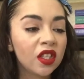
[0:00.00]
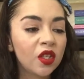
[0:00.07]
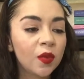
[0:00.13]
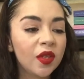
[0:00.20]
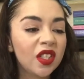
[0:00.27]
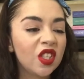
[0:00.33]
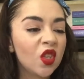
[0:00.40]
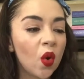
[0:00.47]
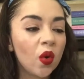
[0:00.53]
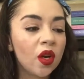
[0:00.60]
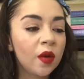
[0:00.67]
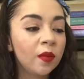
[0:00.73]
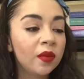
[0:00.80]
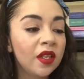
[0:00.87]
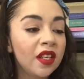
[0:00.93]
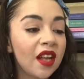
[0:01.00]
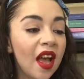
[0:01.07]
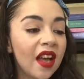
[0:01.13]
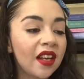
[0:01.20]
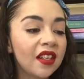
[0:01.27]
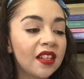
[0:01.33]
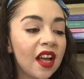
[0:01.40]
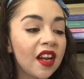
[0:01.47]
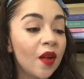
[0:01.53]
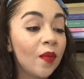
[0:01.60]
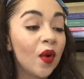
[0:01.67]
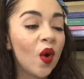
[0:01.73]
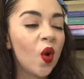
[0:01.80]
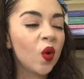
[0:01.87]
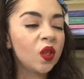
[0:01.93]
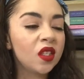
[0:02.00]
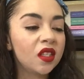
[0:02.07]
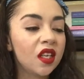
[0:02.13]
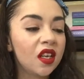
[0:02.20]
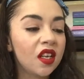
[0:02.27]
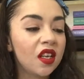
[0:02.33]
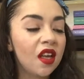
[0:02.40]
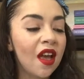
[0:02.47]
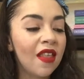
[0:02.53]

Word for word: to be so complete I could light up a whole city,